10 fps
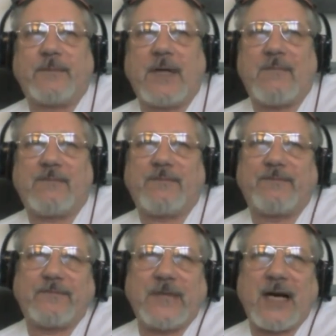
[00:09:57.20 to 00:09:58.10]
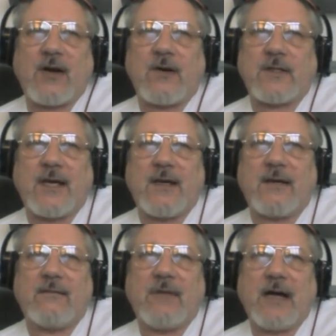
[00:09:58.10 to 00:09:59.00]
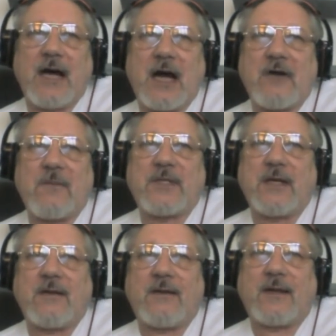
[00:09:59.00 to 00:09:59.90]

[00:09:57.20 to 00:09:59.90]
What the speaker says: I'm I can't say 100%